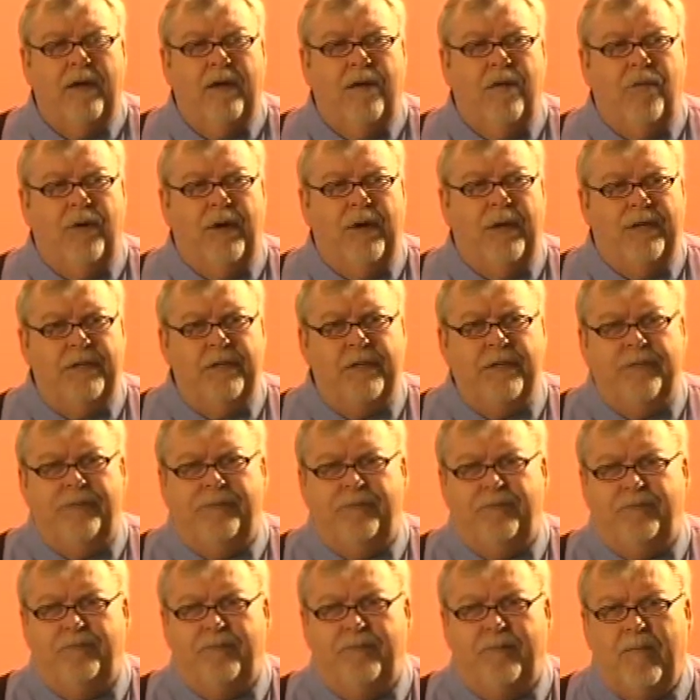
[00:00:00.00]
was,
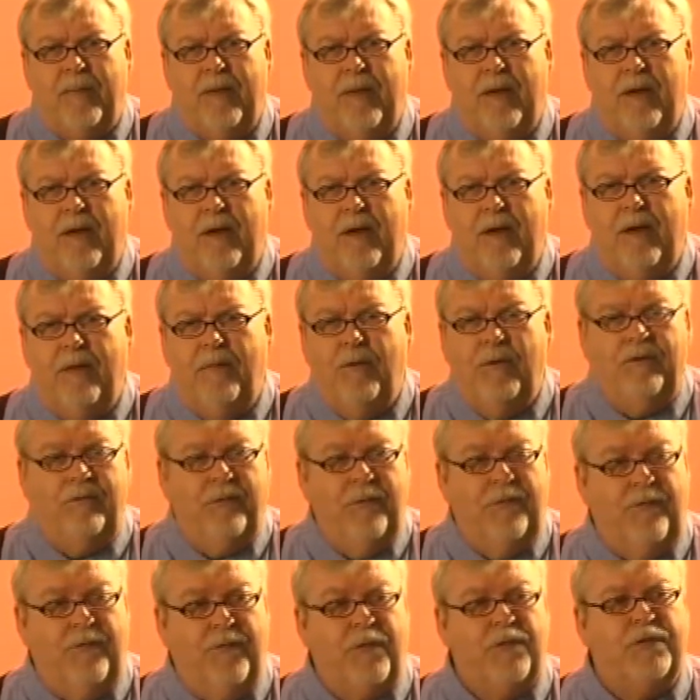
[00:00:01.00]
well,
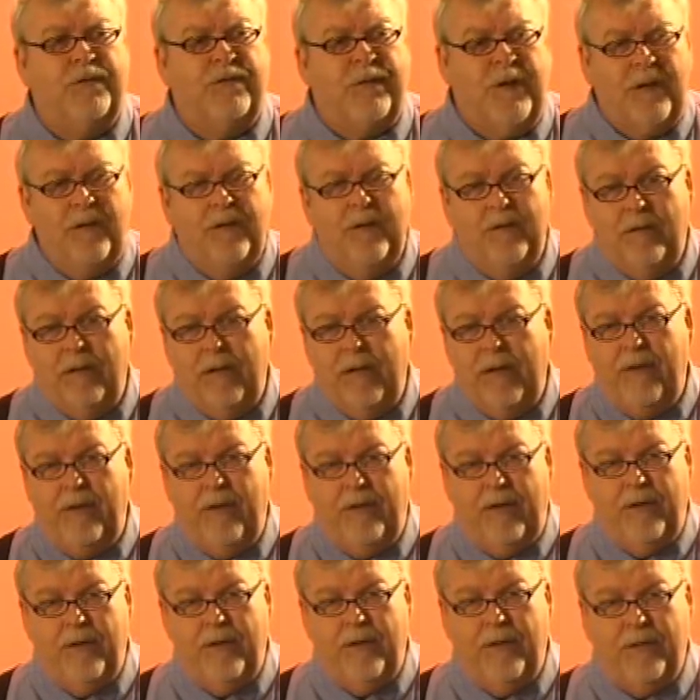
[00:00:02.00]
first of all,
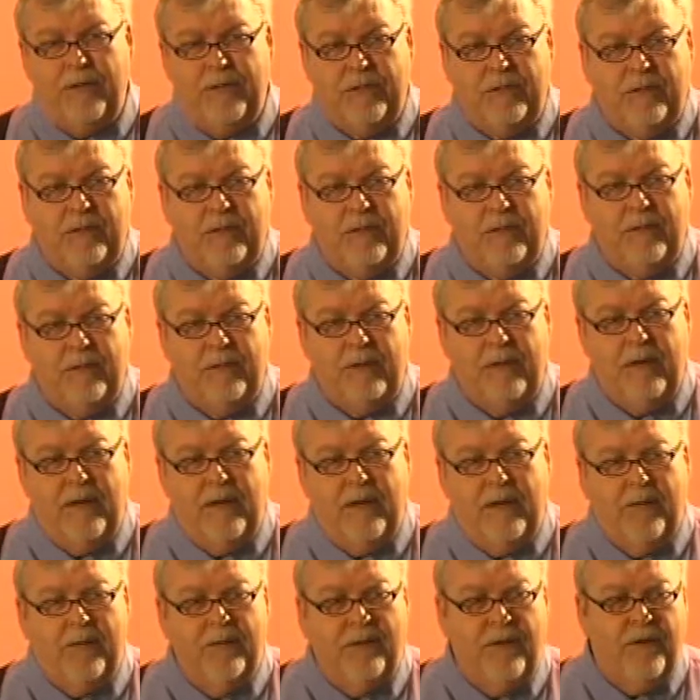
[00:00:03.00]
it was
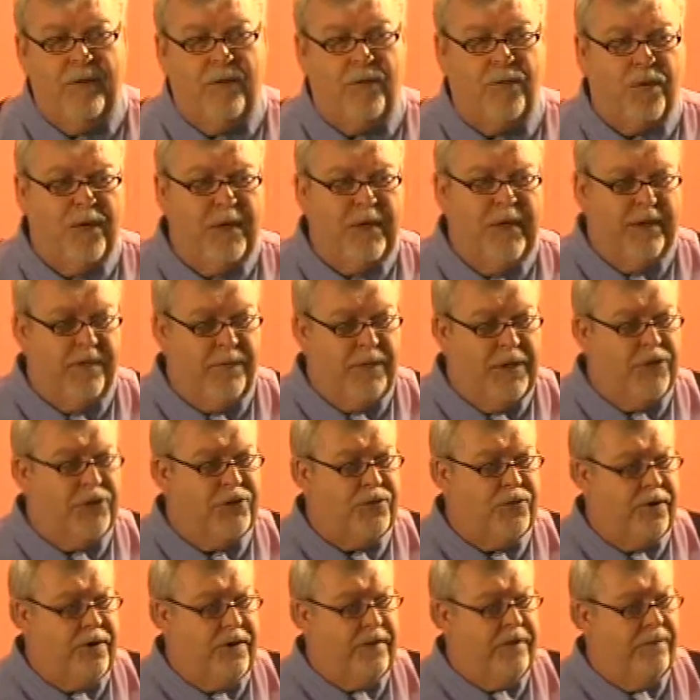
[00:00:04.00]
3
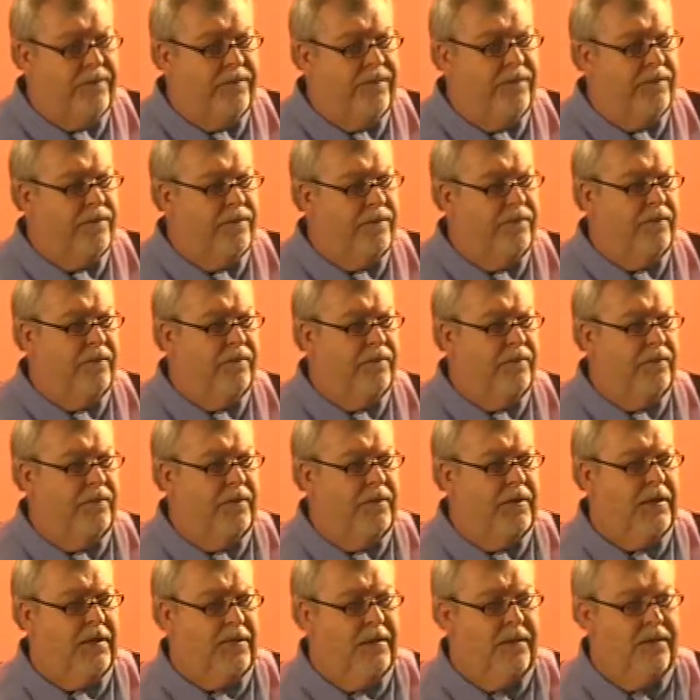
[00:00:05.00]
administrative
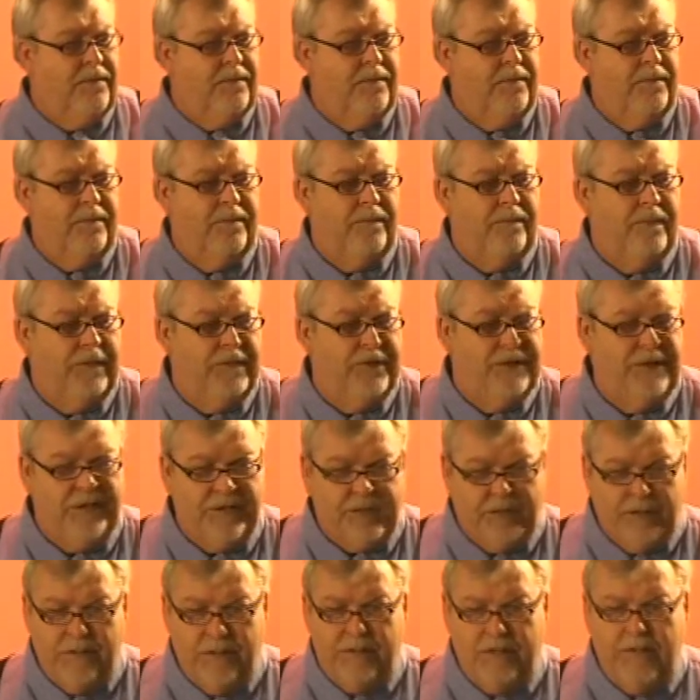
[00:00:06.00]

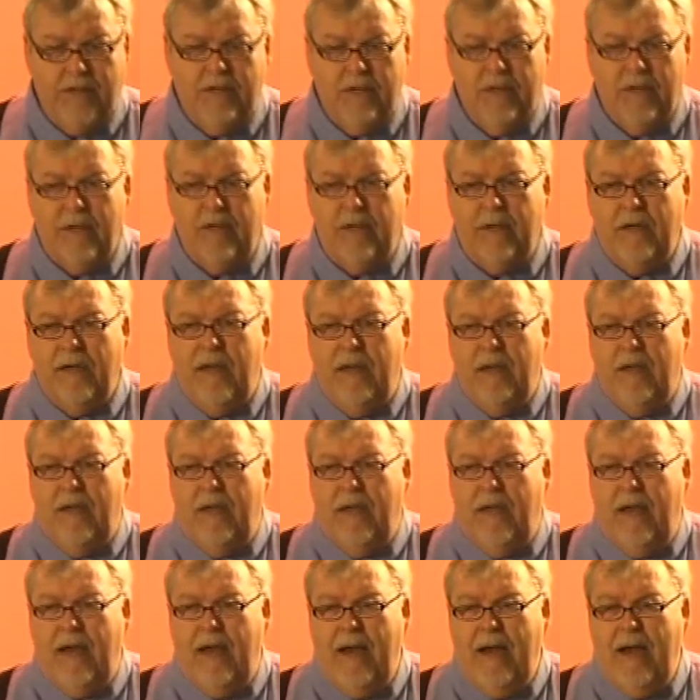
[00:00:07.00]
assistants.
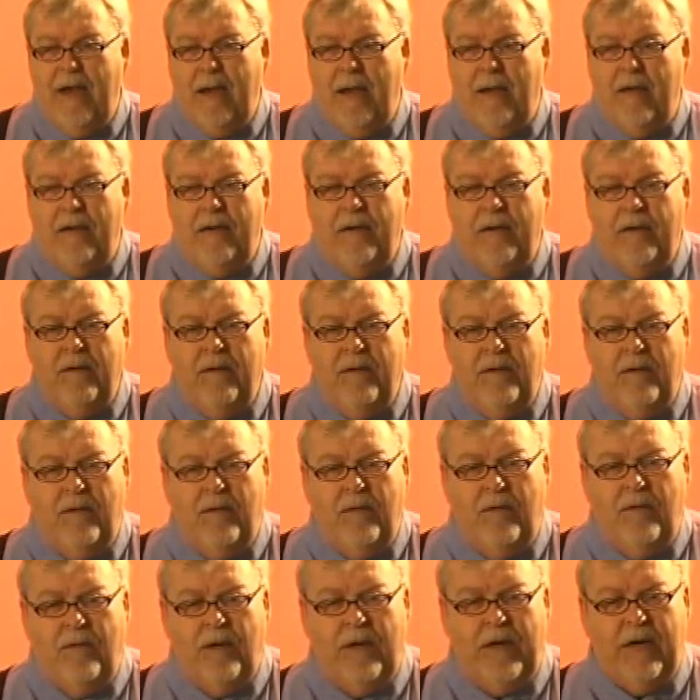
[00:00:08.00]
And
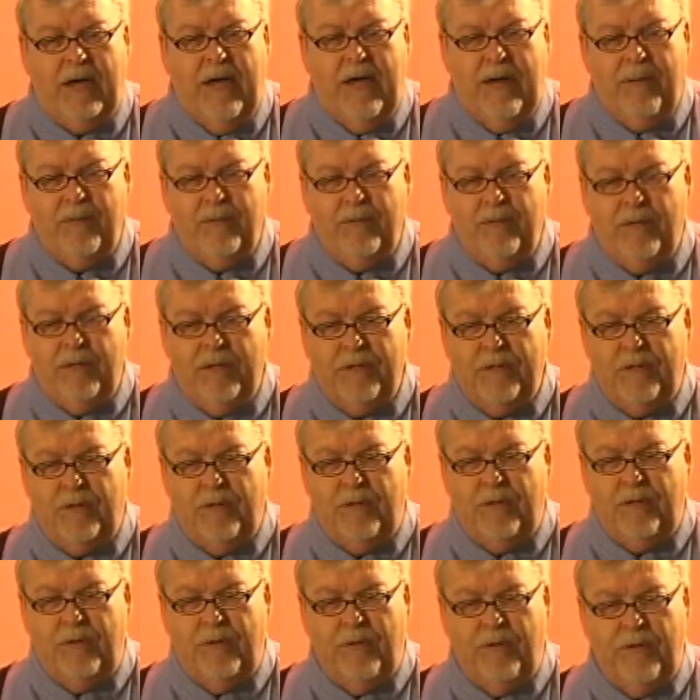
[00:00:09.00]
what had happened was
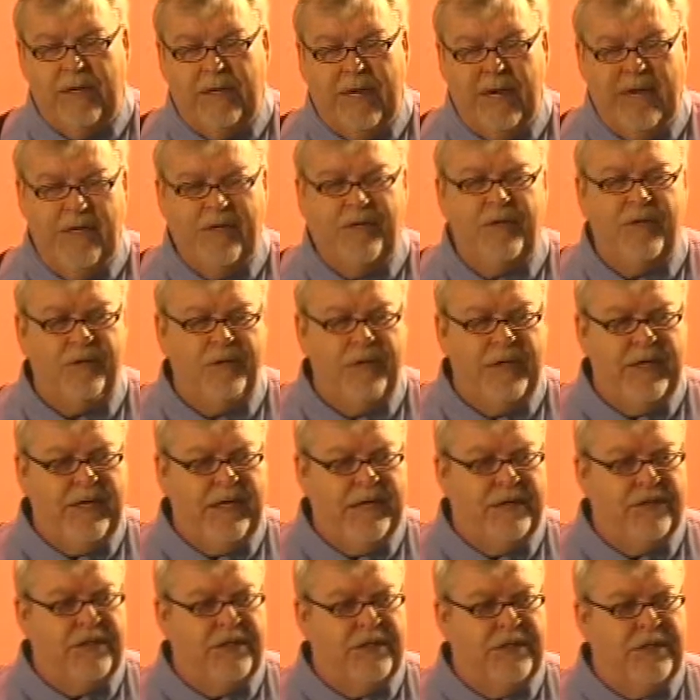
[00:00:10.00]
when we got into the
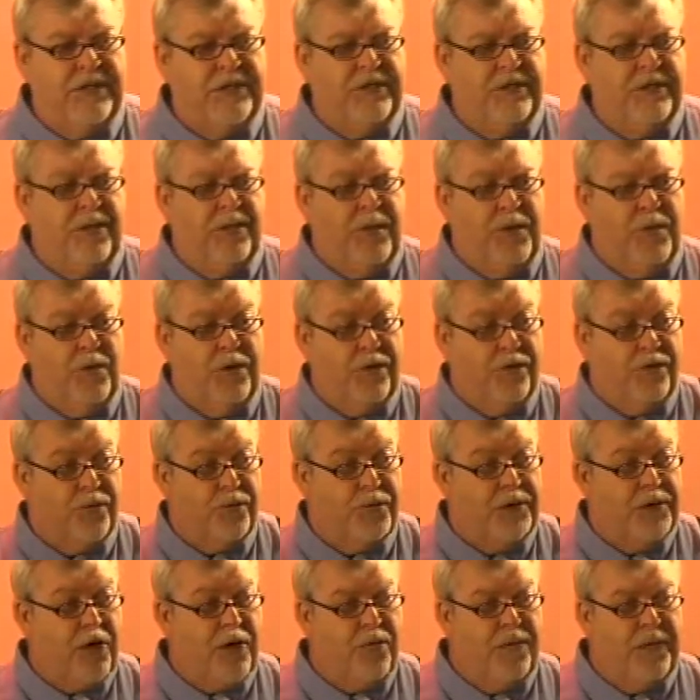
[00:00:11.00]
mediation session and we went through
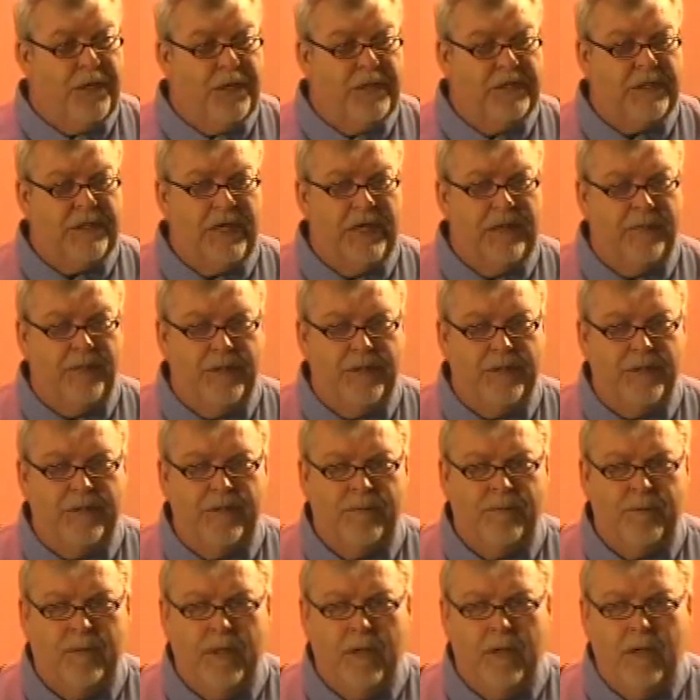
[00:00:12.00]
the opening statements,
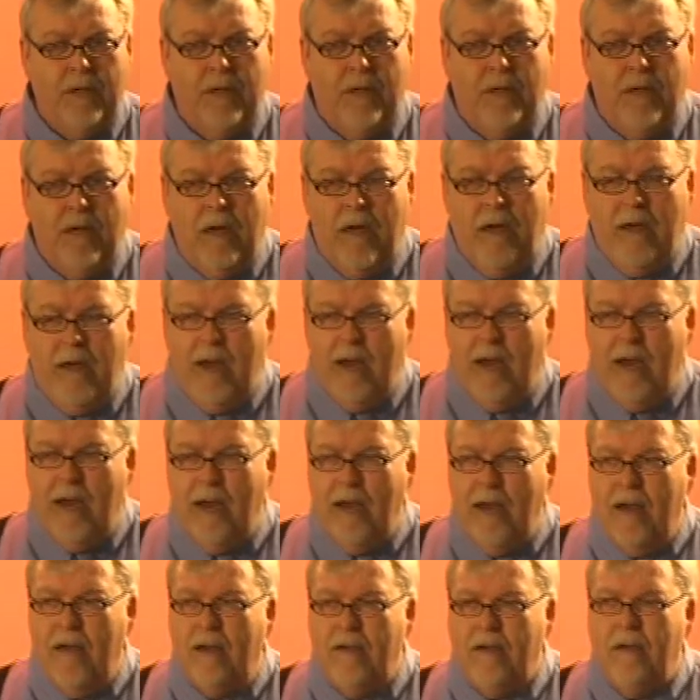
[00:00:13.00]

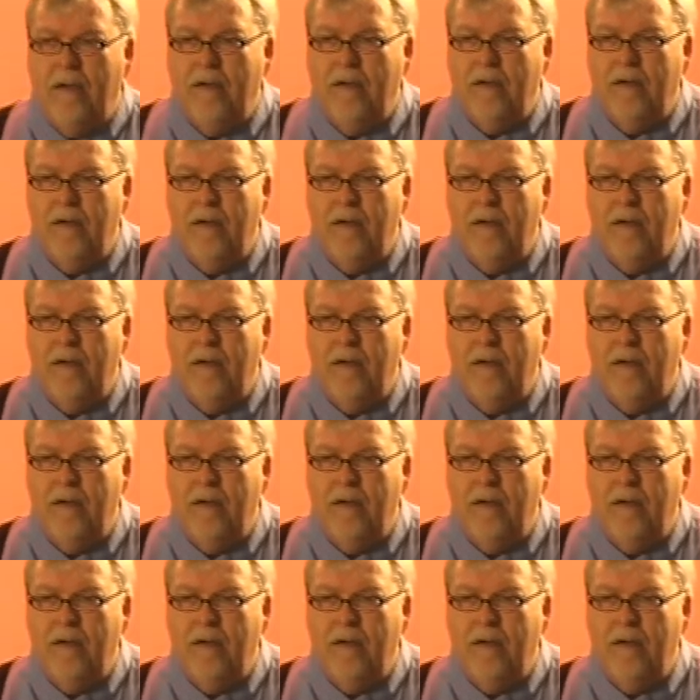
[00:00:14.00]
and